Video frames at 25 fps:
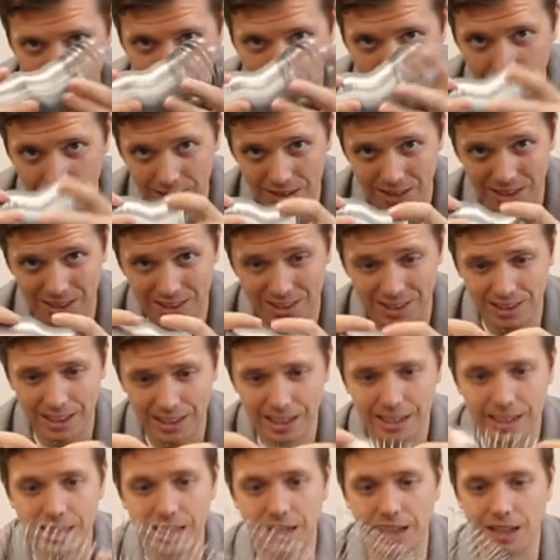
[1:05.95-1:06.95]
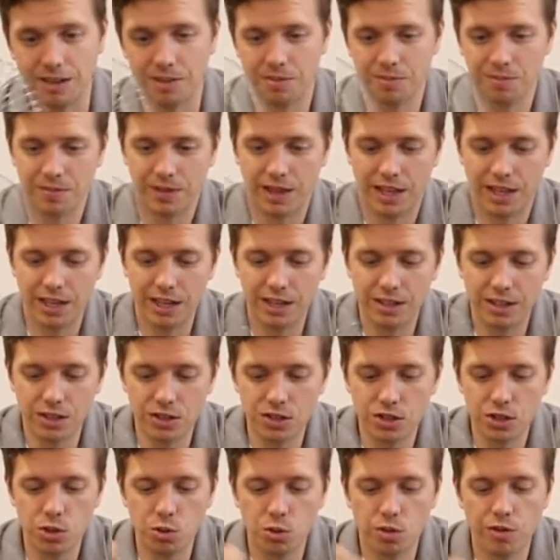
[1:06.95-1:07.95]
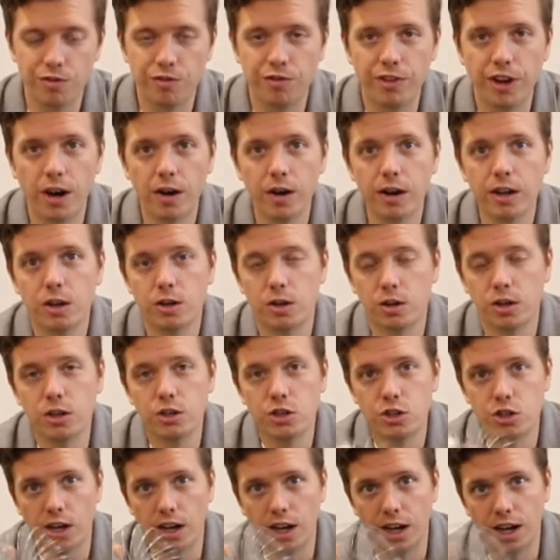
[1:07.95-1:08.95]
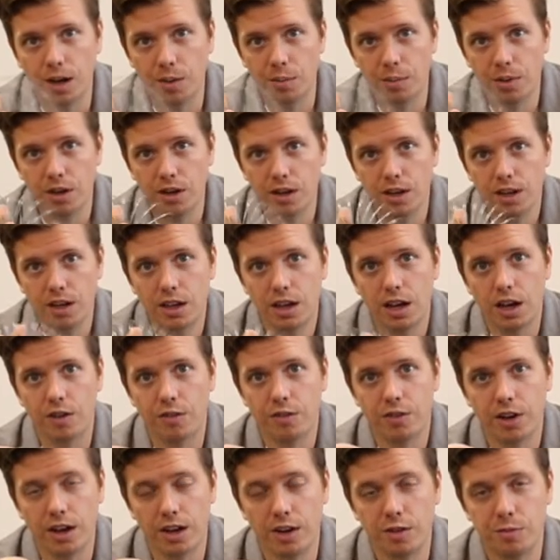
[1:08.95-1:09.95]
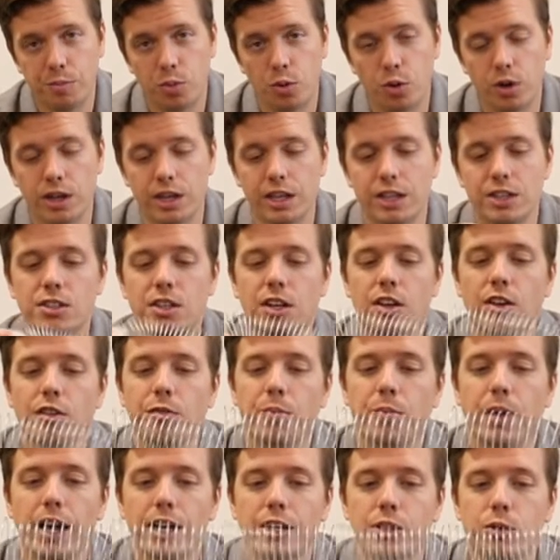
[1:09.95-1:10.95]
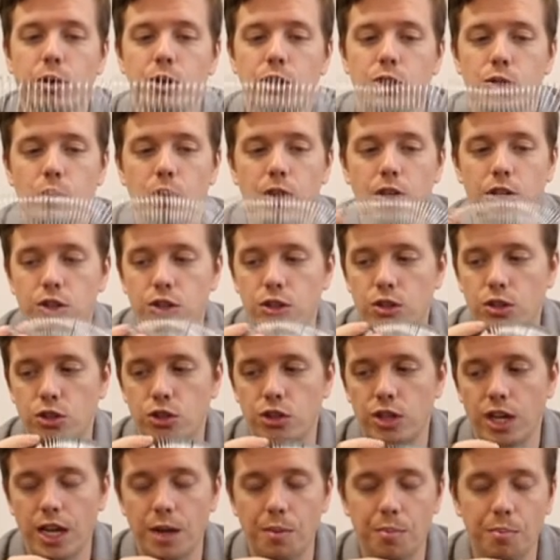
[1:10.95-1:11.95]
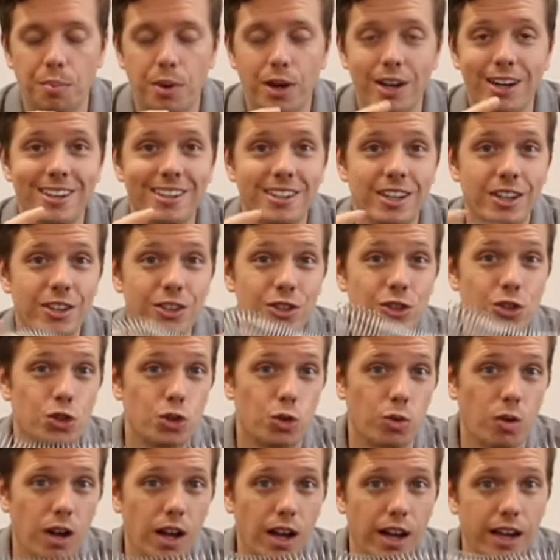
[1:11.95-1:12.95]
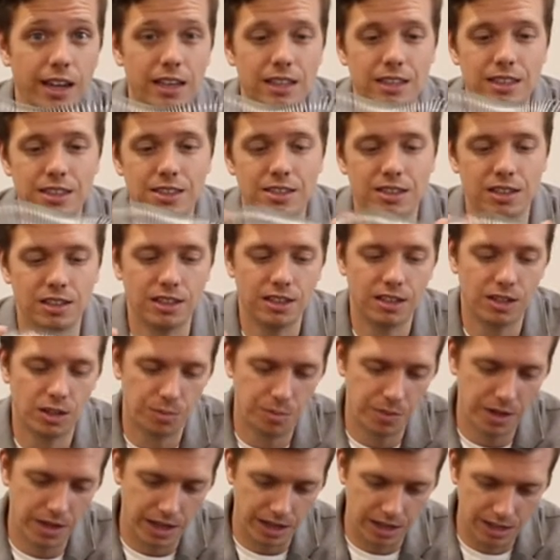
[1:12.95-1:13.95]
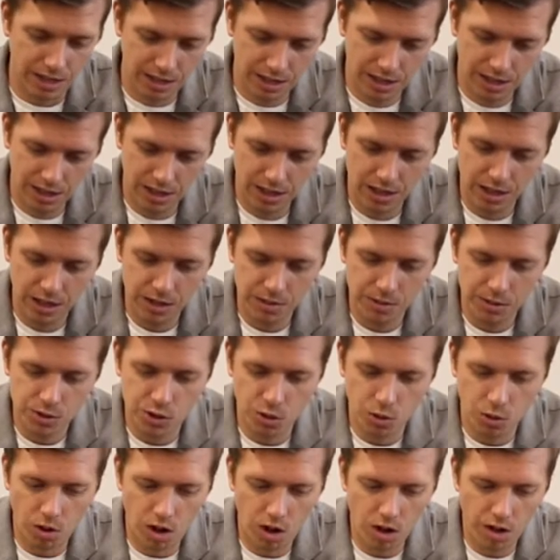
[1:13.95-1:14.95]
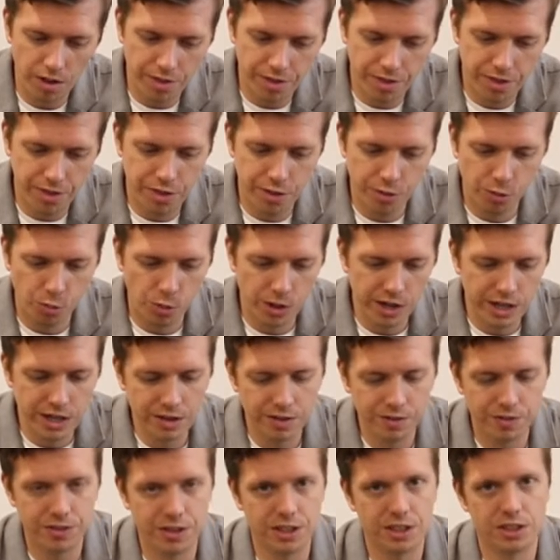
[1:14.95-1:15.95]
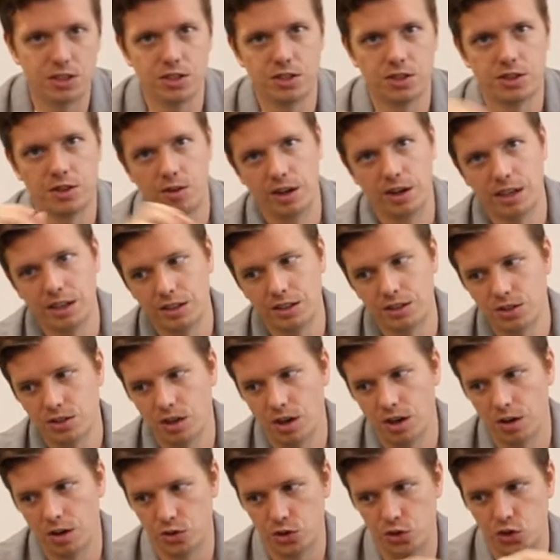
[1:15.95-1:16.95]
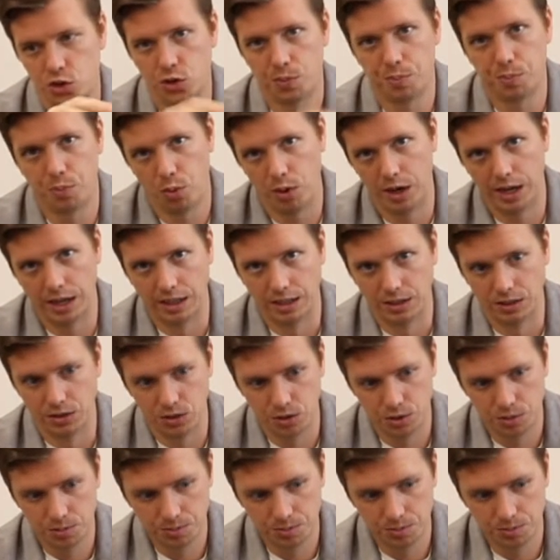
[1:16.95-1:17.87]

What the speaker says: And this is a slinky. And it doesn't do a very good job of kind of putting itself back to its original shape, but it does try at least a little bit. So all three of these things are springs.